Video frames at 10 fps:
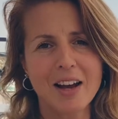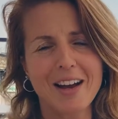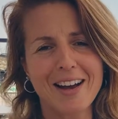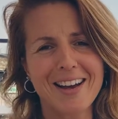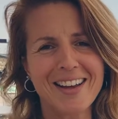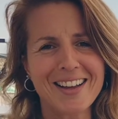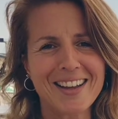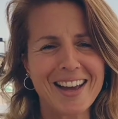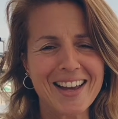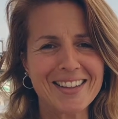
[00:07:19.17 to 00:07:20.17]

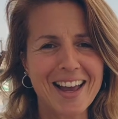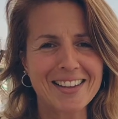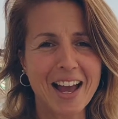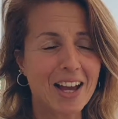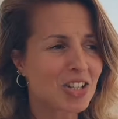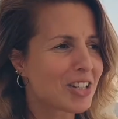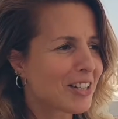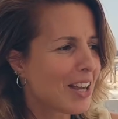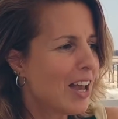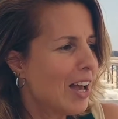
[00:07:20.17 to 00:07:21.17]
And
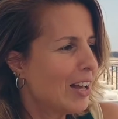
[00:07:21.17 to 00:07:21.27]
actually,